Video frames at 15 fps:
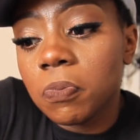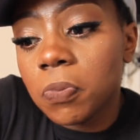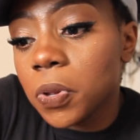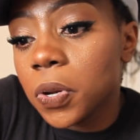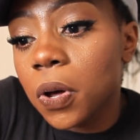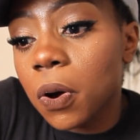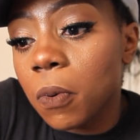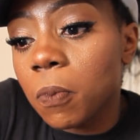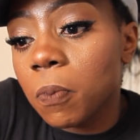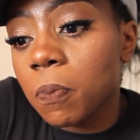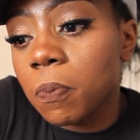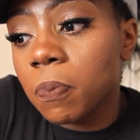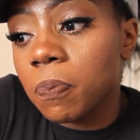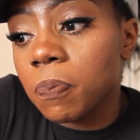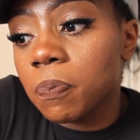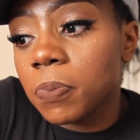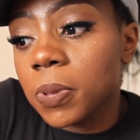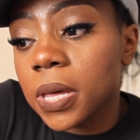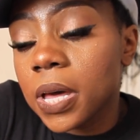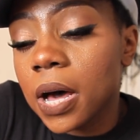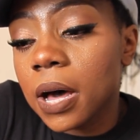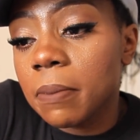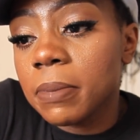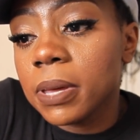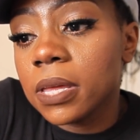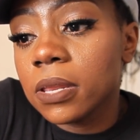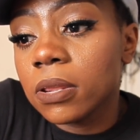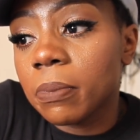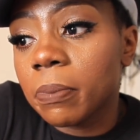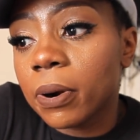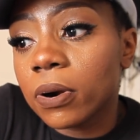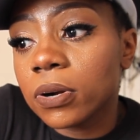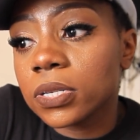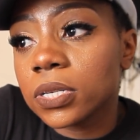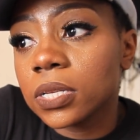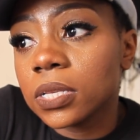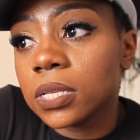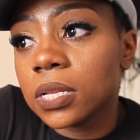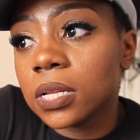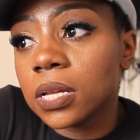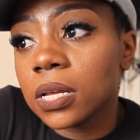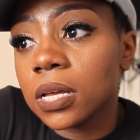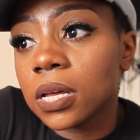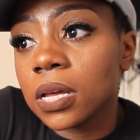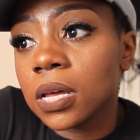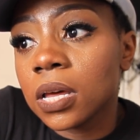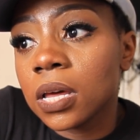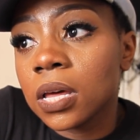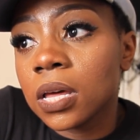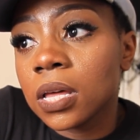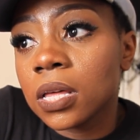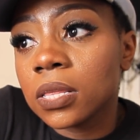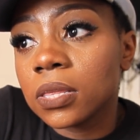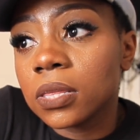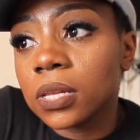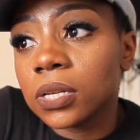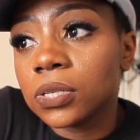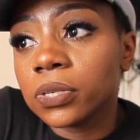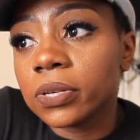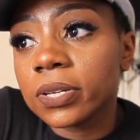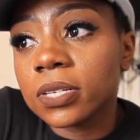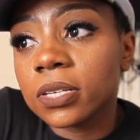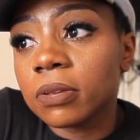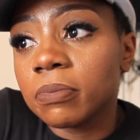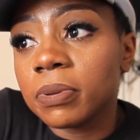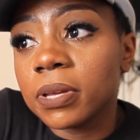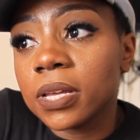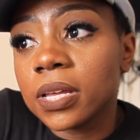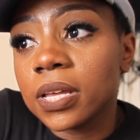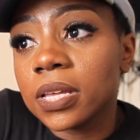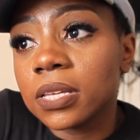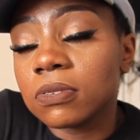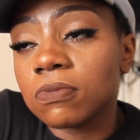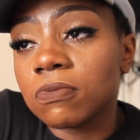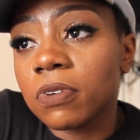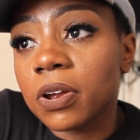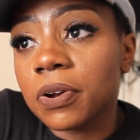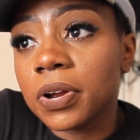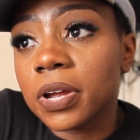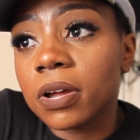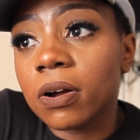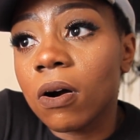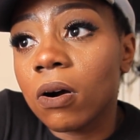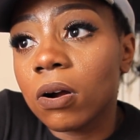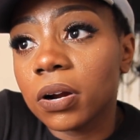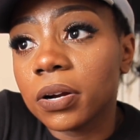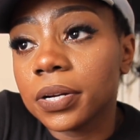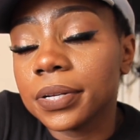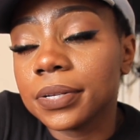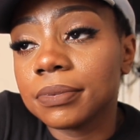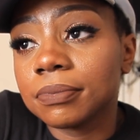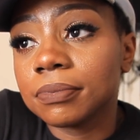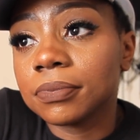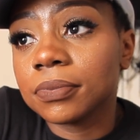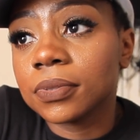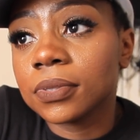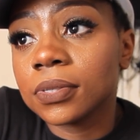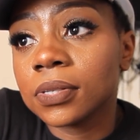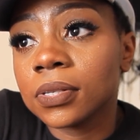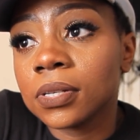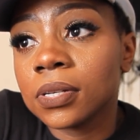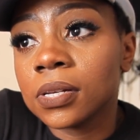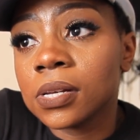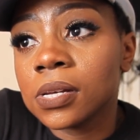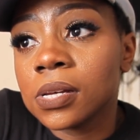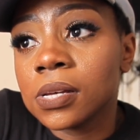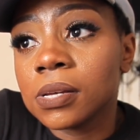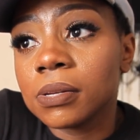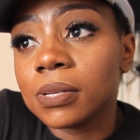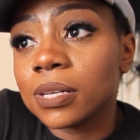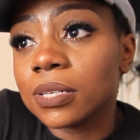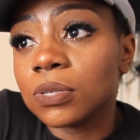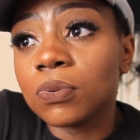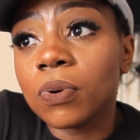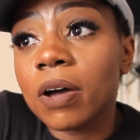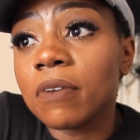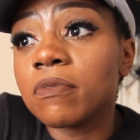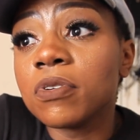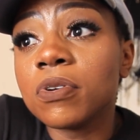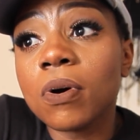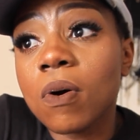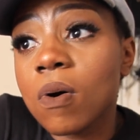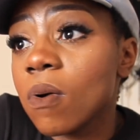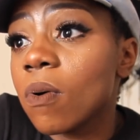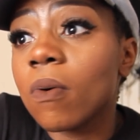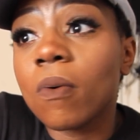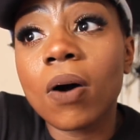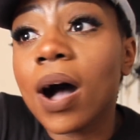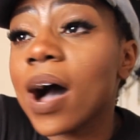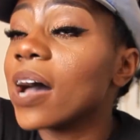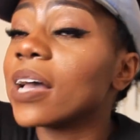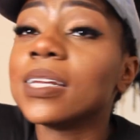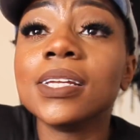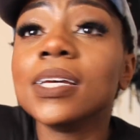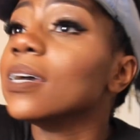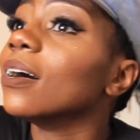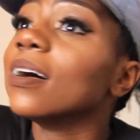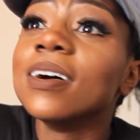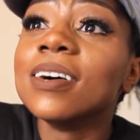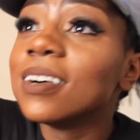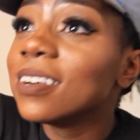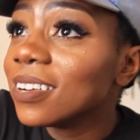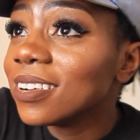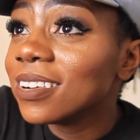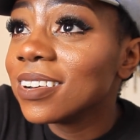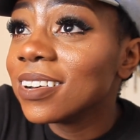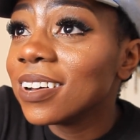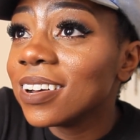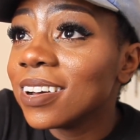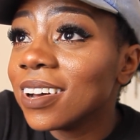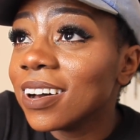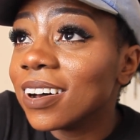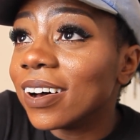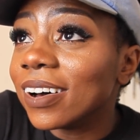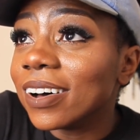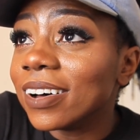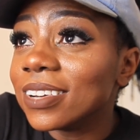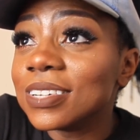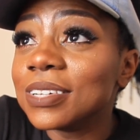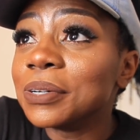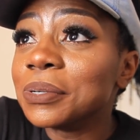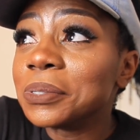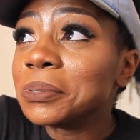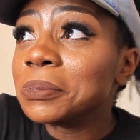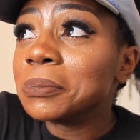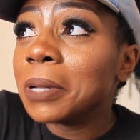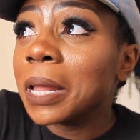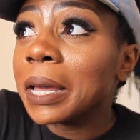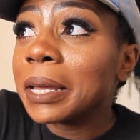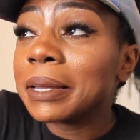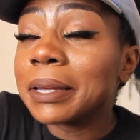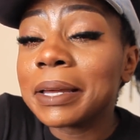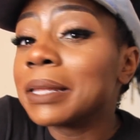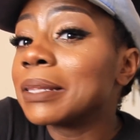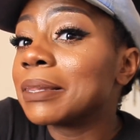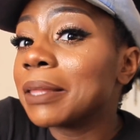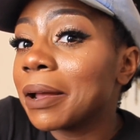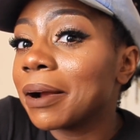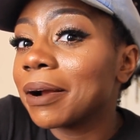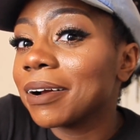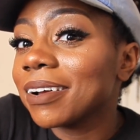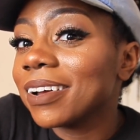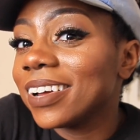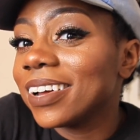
you know, becoming the person that you're destined to be is very hard, because you have no idea until you, like, get there.